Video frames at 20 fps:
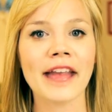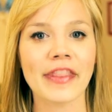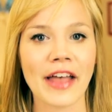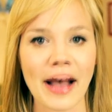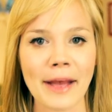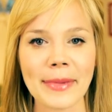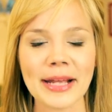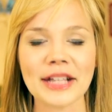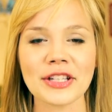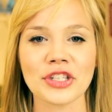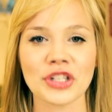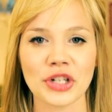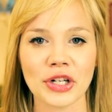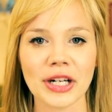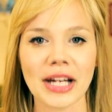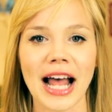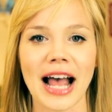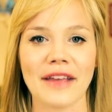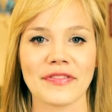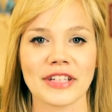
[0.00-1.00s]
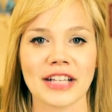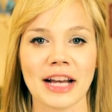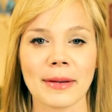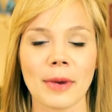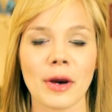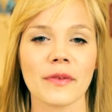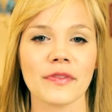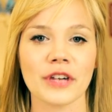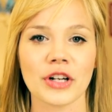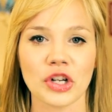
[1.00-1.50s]
That means you're going to have to
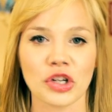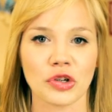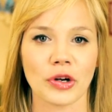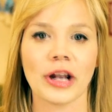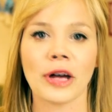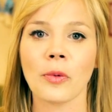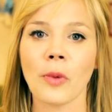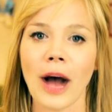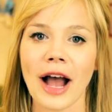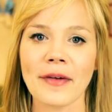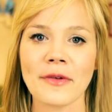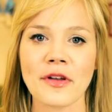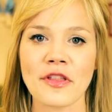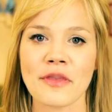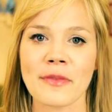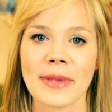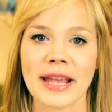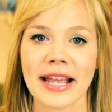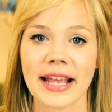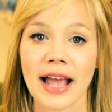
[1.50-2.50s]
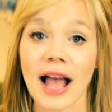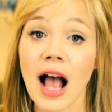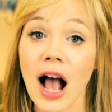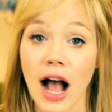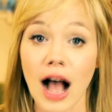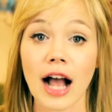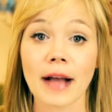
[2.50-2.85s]
come over and drink wine with me.